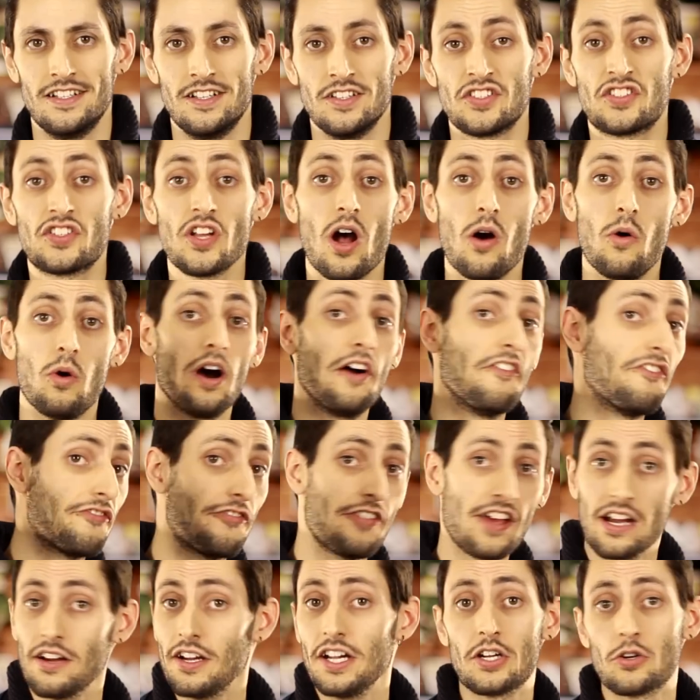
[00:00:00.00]
So, a
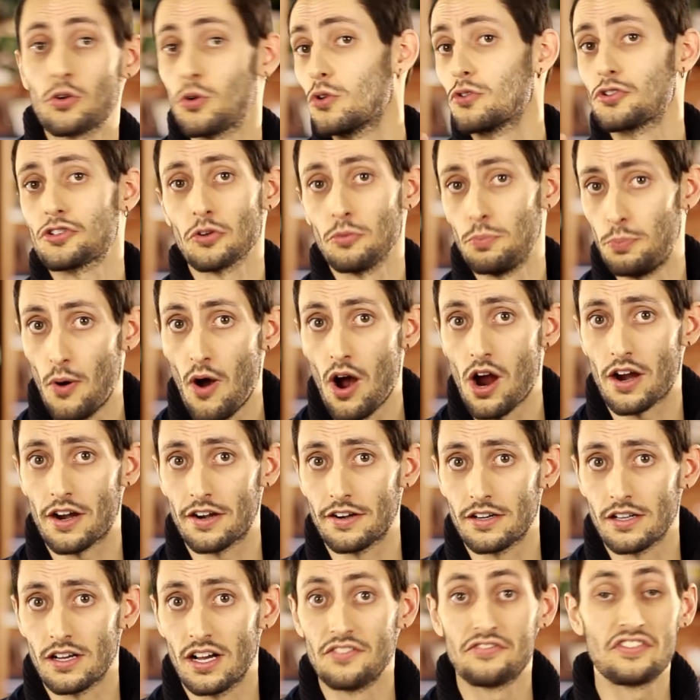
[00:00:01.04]
very crucial
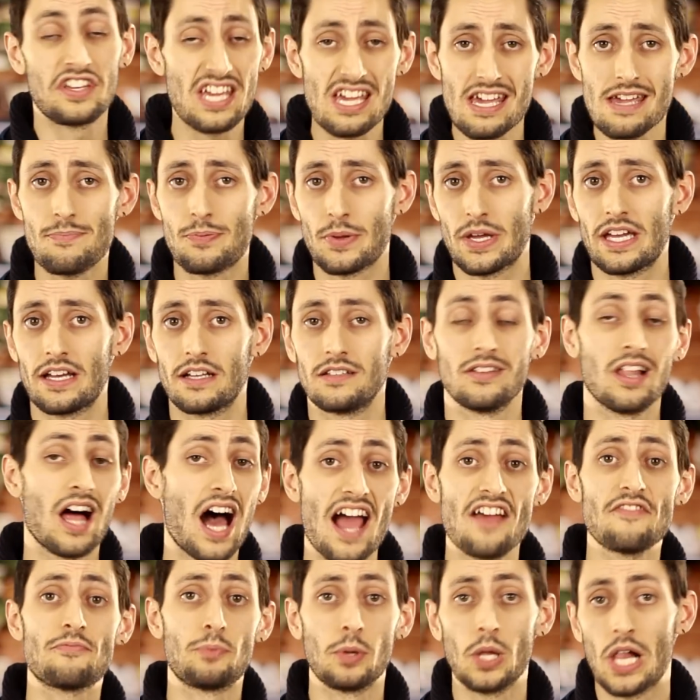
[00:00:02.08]
part of keeping
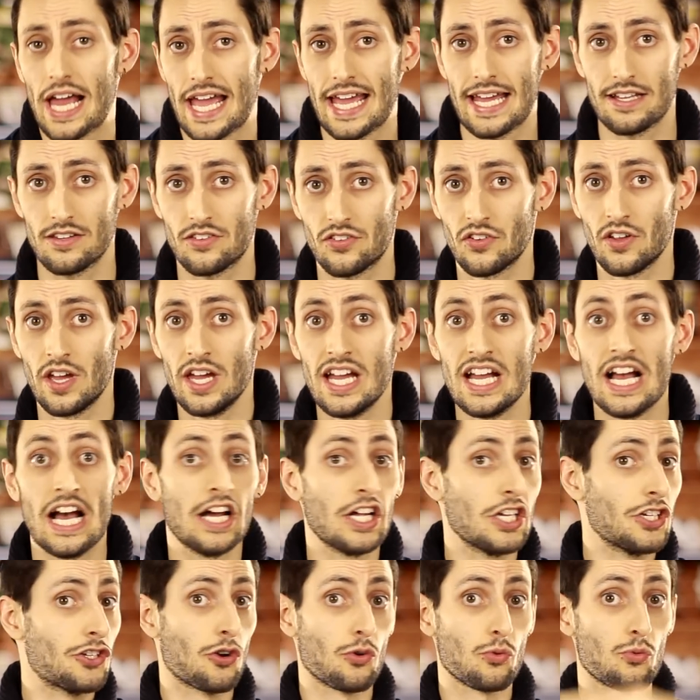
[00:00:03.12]
live plants
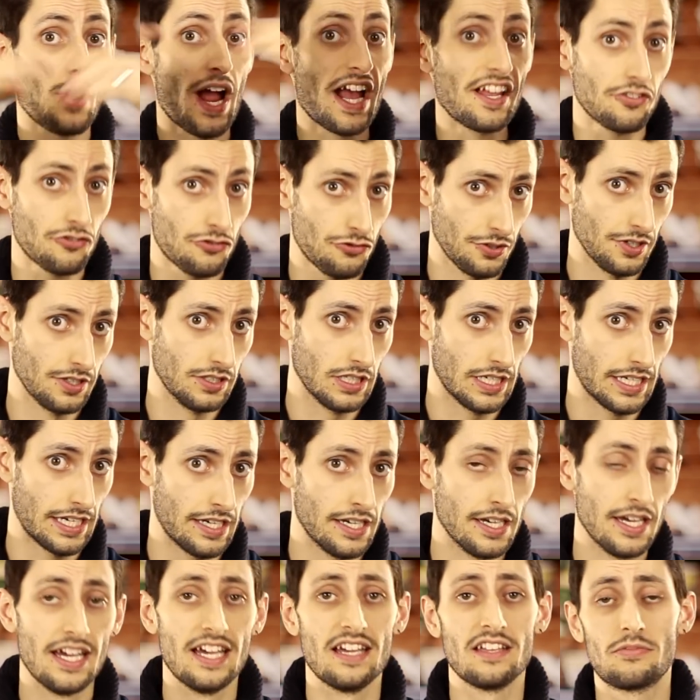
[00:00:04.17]
terrestrially
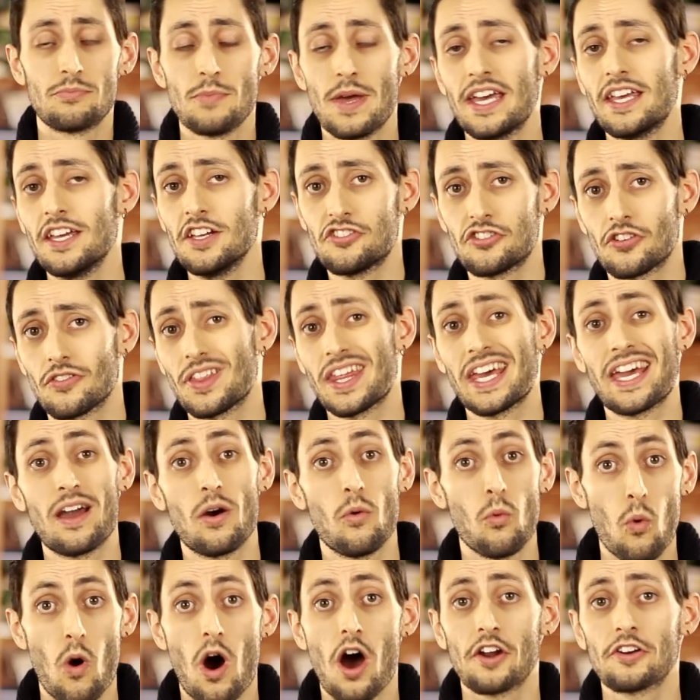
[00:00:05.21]
is making sure they
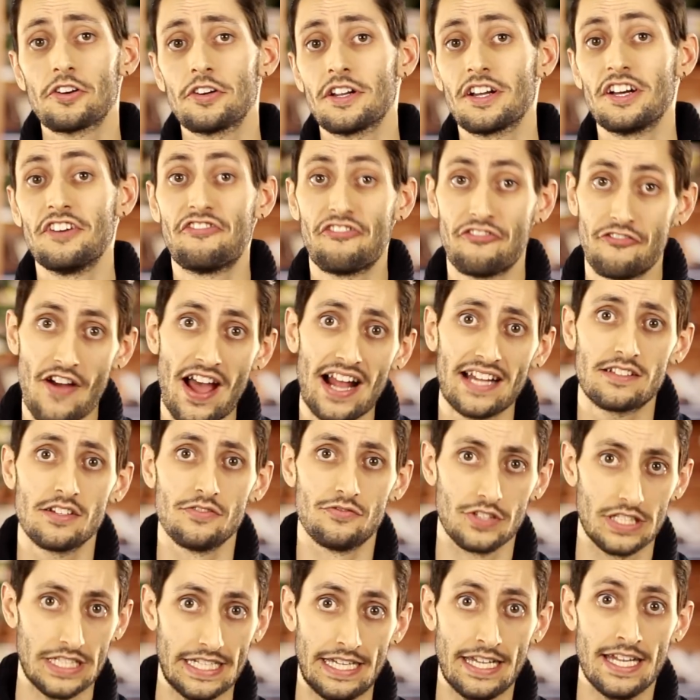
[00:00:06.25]
get watered
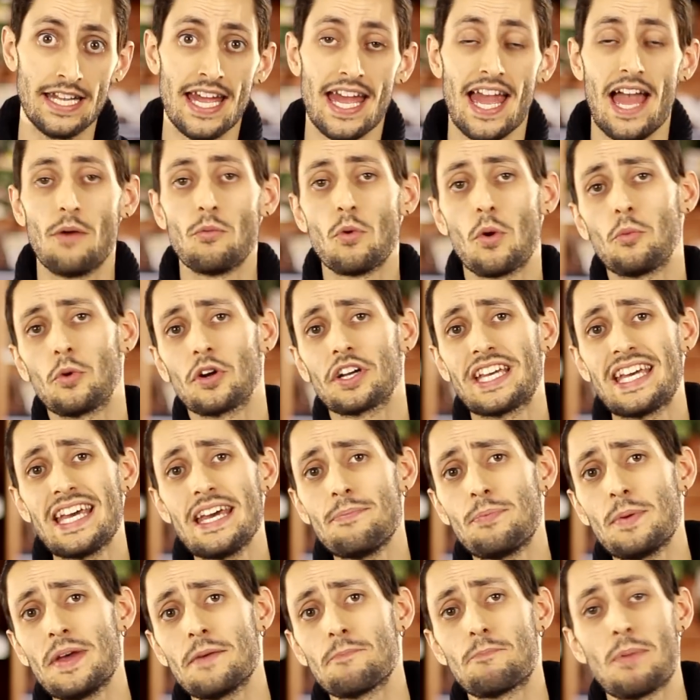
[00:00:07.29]
effectively. And when we're
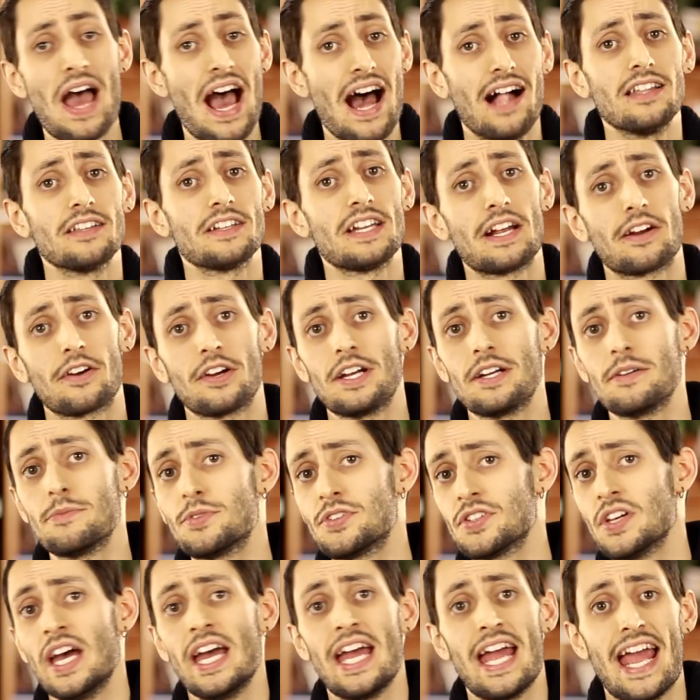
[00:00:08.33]
keeping
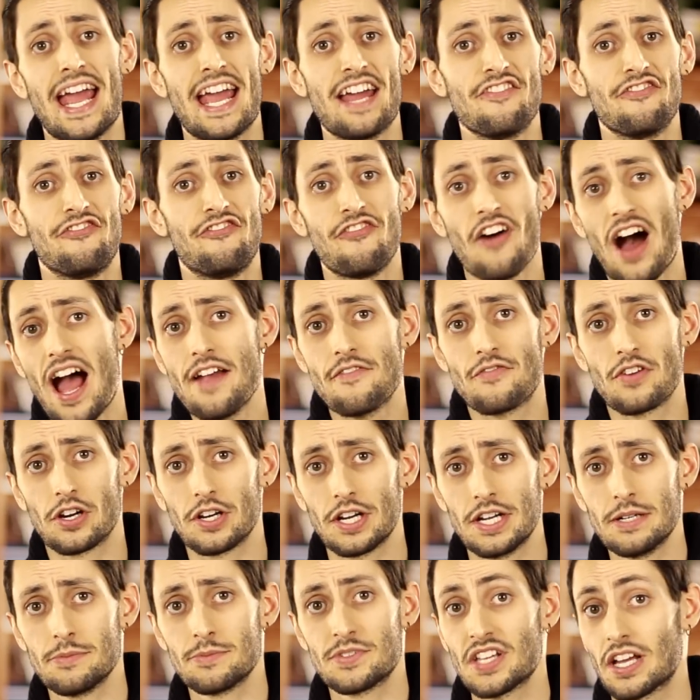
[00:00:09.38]
paludariums and
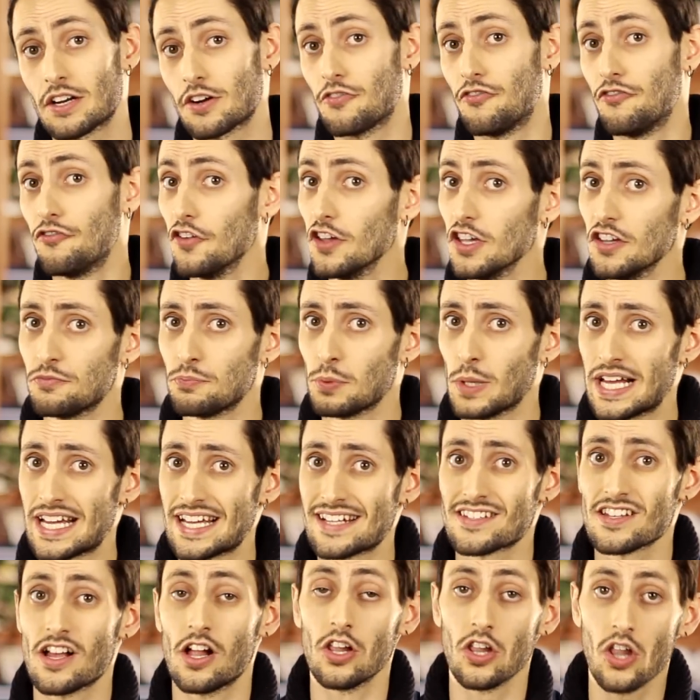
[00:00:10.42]
vivariums that are full of
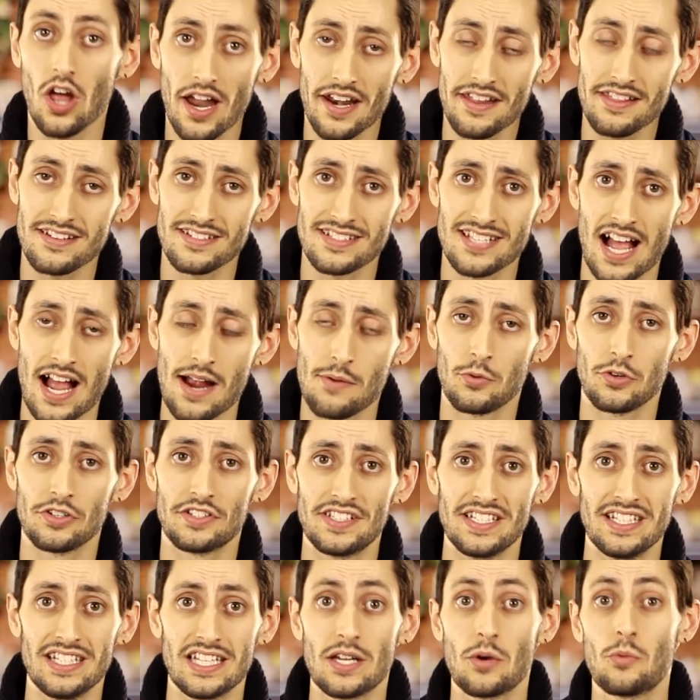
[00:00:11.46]
plants, a lot of the time we're
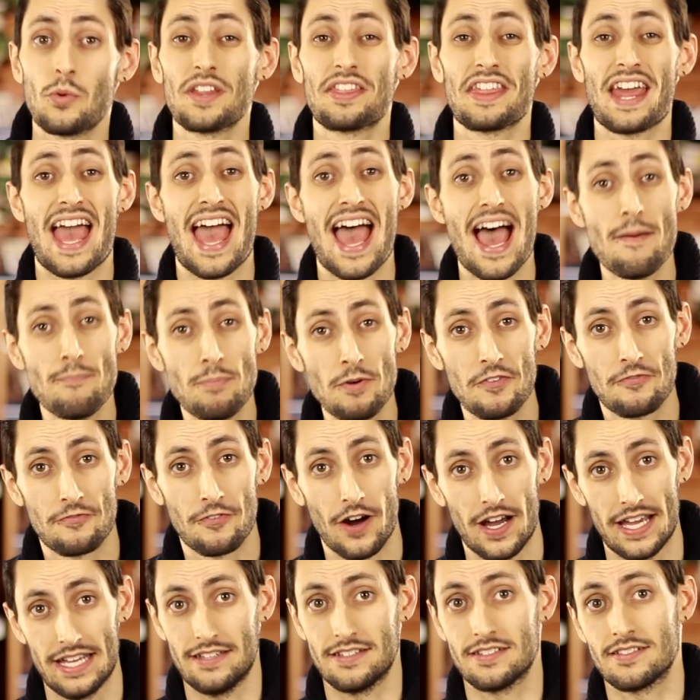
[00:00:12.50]
dealing with
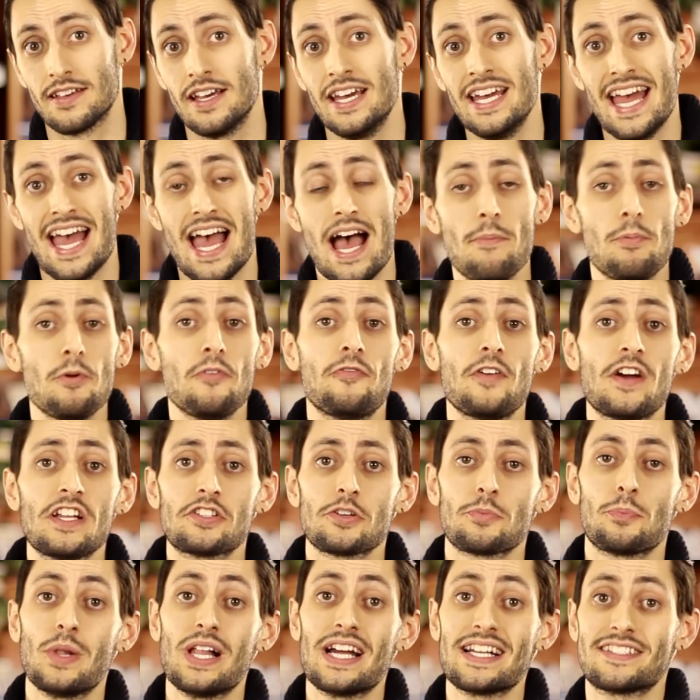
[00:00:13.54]
epiphytes. Epiphytes
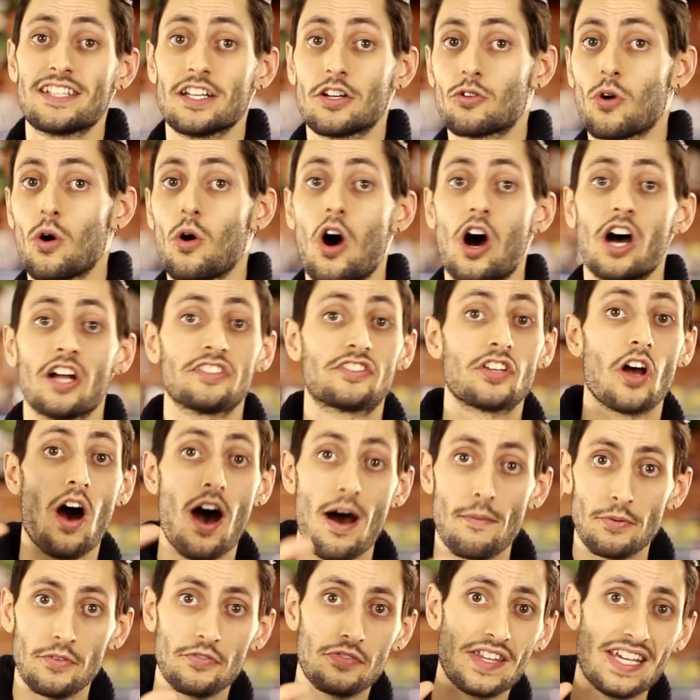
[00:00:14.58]
are plants that grow on
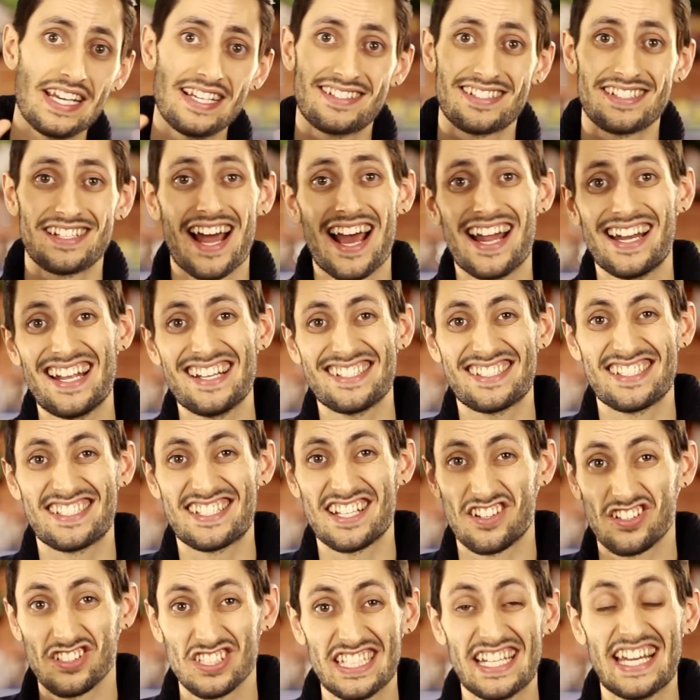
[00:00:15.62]
top of things and not
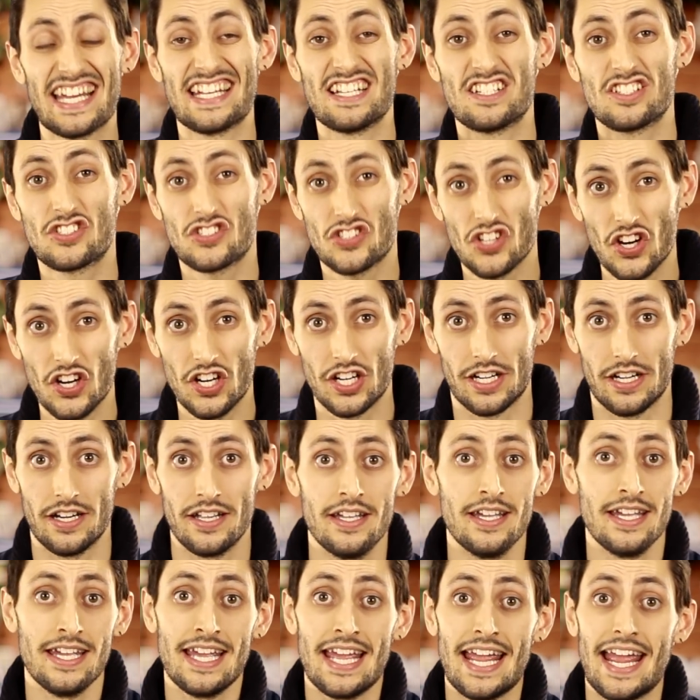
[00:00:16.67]
necessarily in dirt.
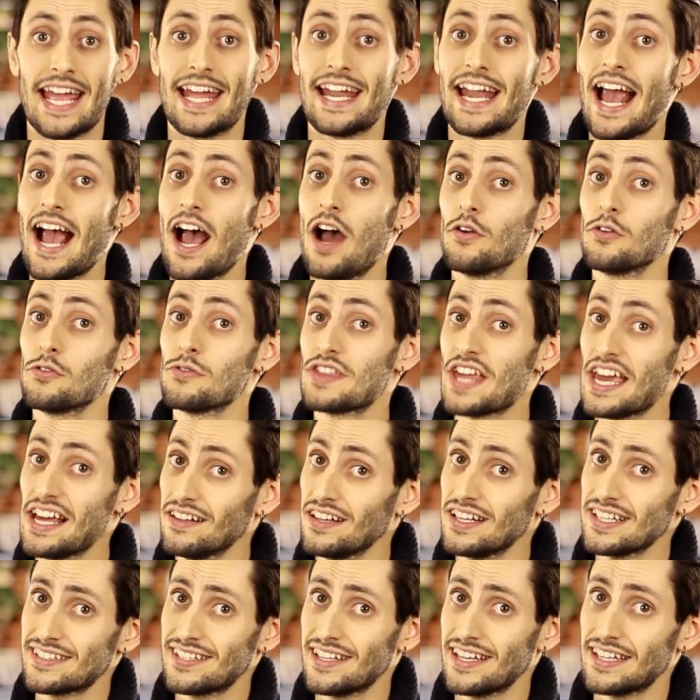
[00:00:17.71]
And how do they
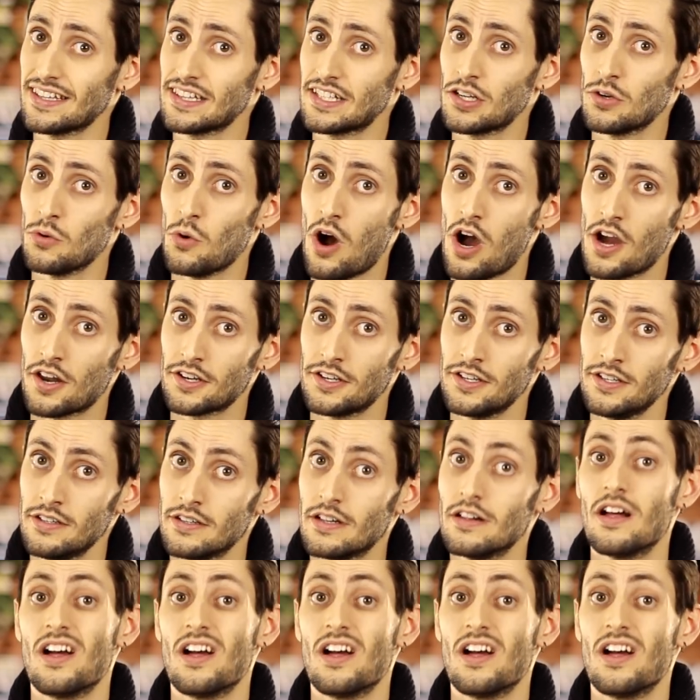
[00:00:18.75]
like to get their water?